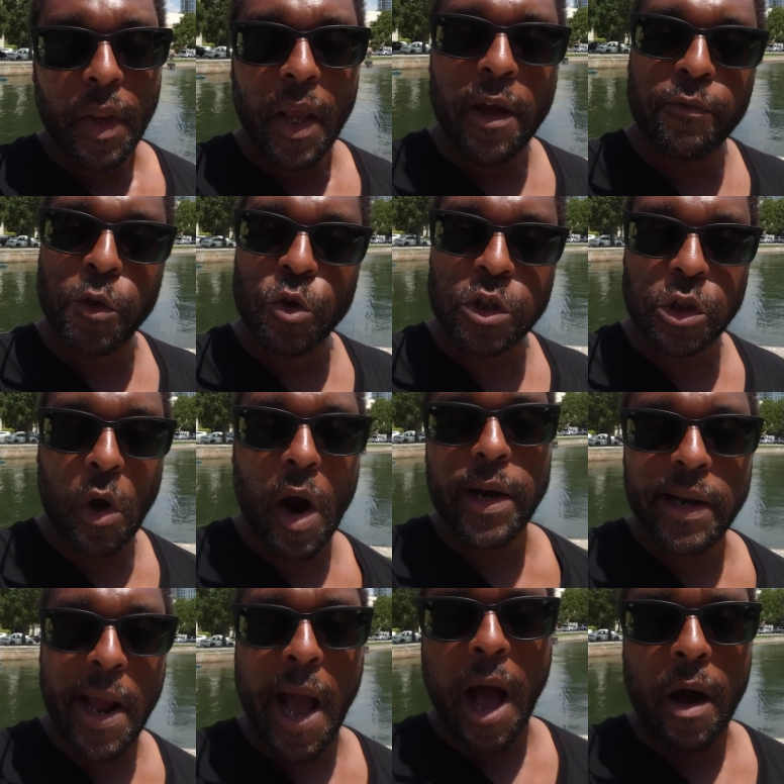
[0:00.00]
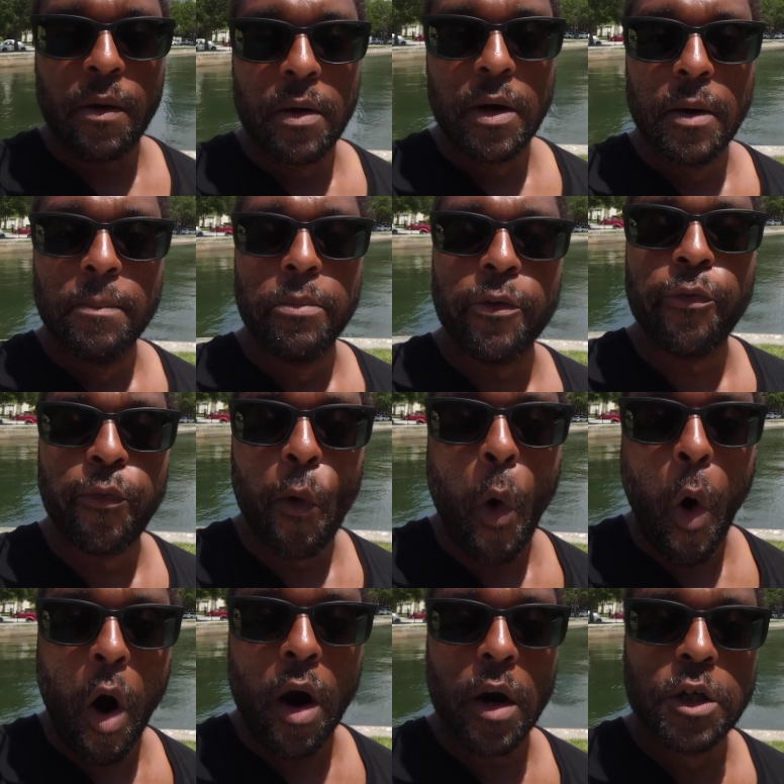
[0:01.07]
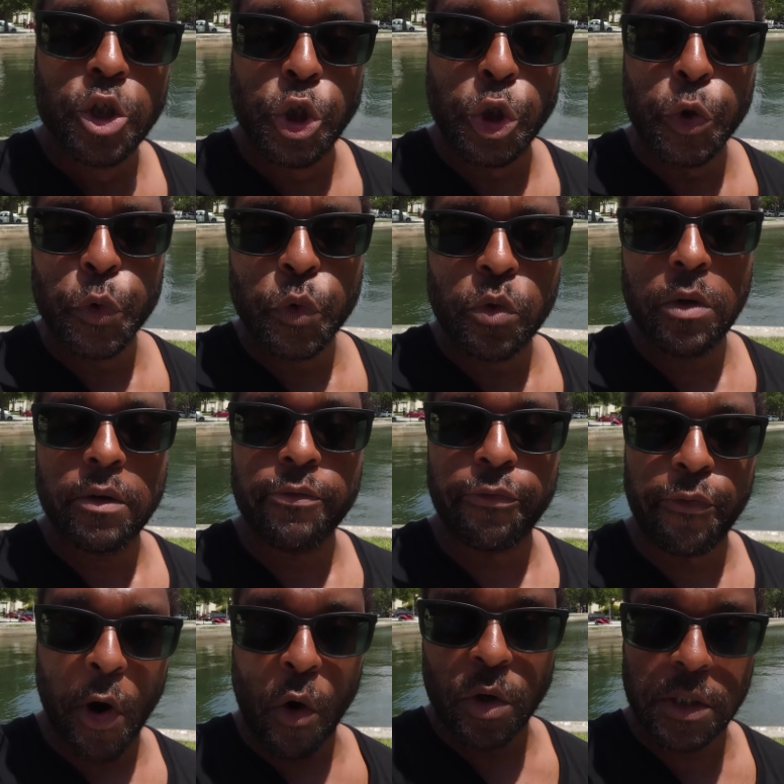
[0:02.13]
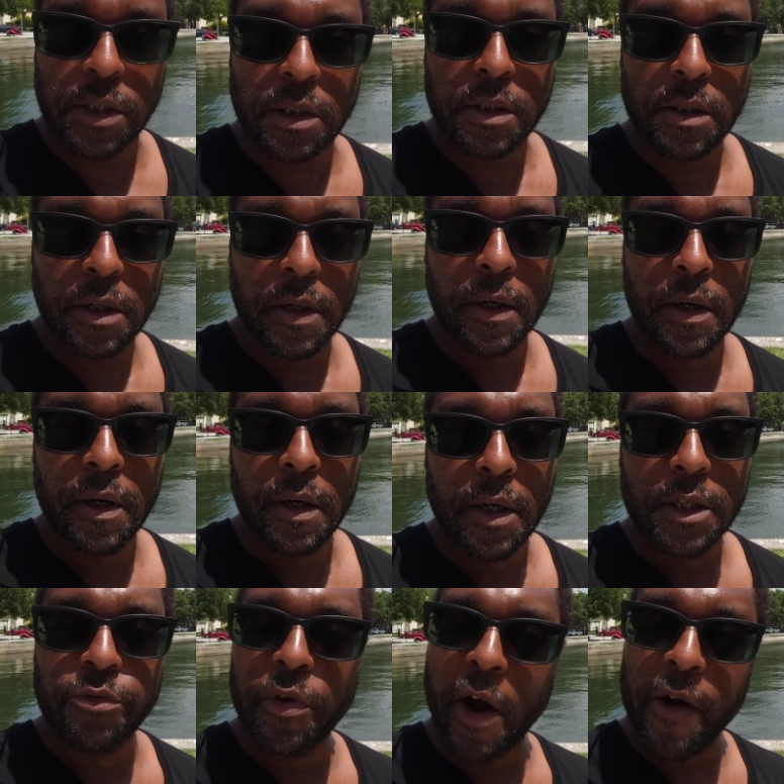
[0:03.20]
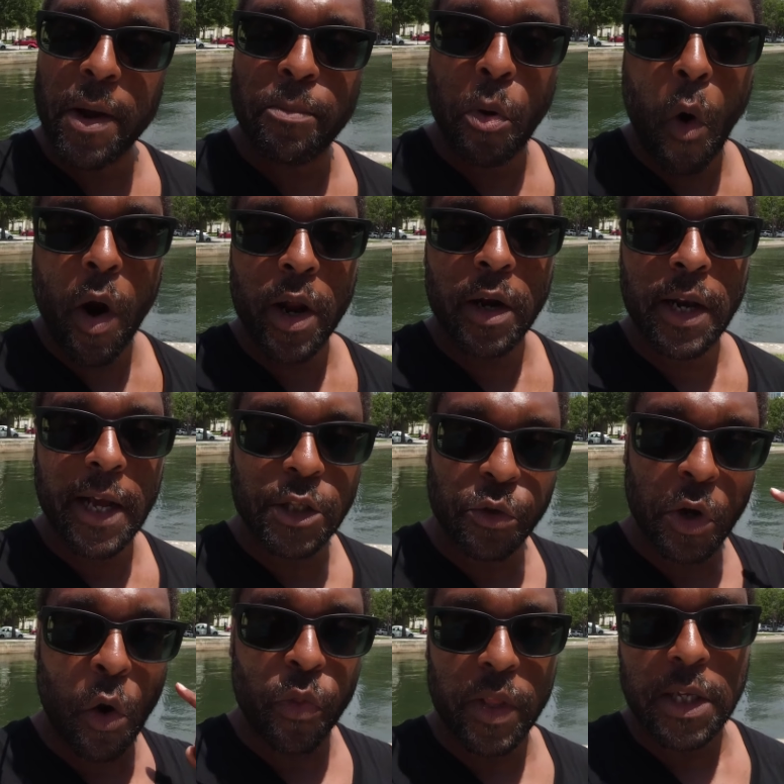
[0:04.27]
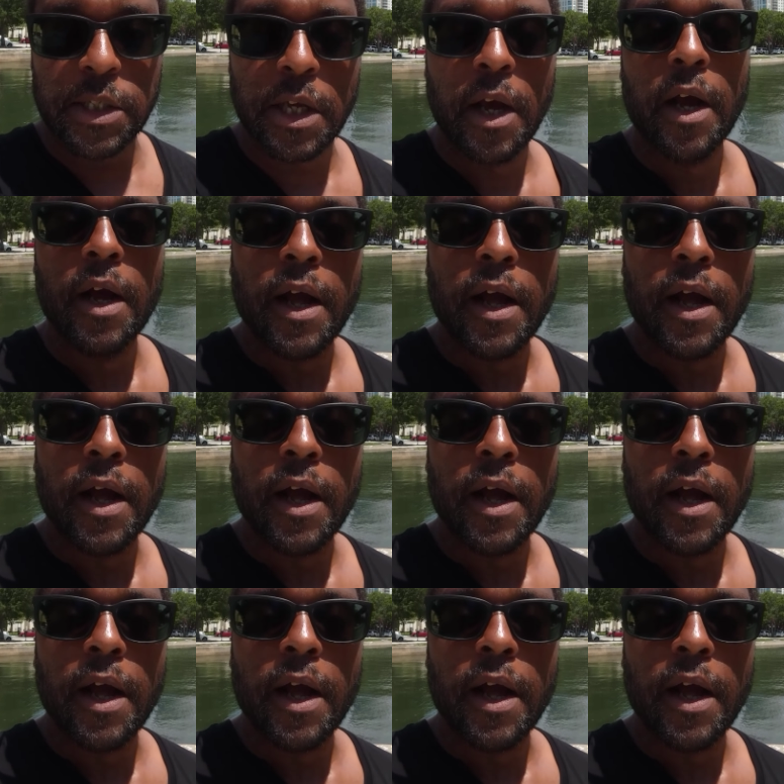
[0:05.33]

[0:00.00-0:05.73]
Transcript: if you start now, before June first, it's very important that you know this.